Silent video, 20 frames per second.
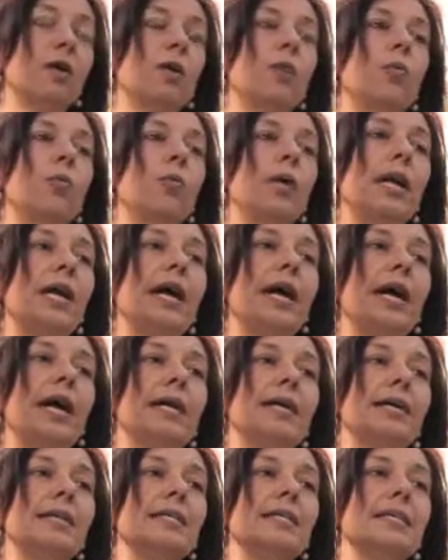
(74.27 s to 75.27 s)
We
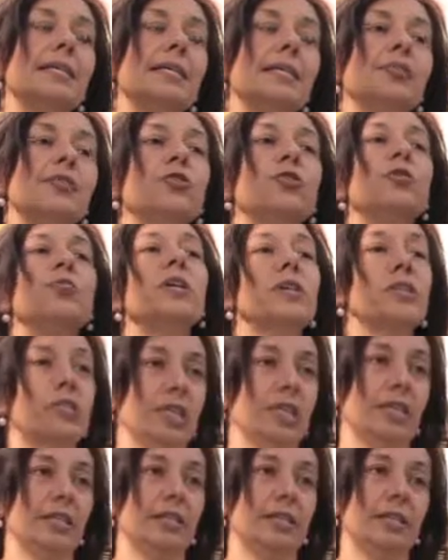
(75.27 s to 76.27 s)
had an
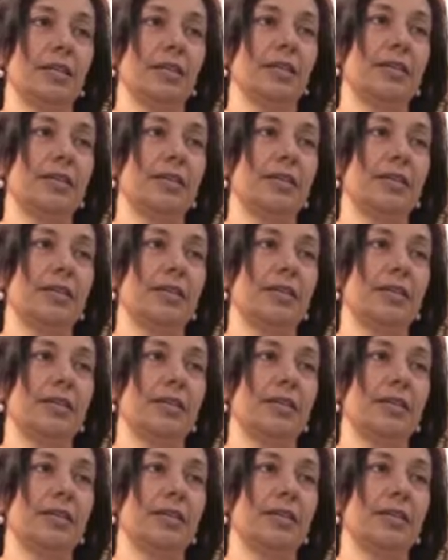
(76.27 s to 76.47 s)
intuition